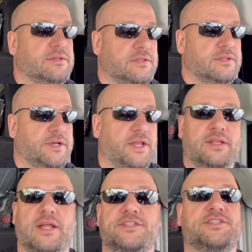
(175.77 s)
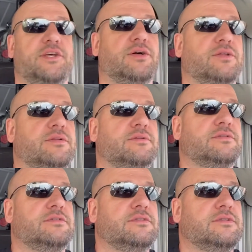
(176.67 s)
Look at it, it's still,
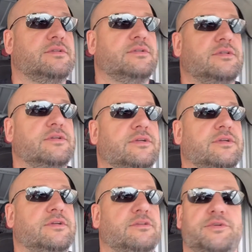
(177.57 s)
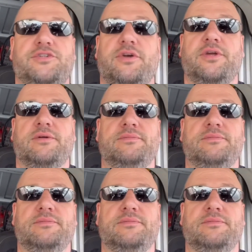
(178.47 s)
let me show you.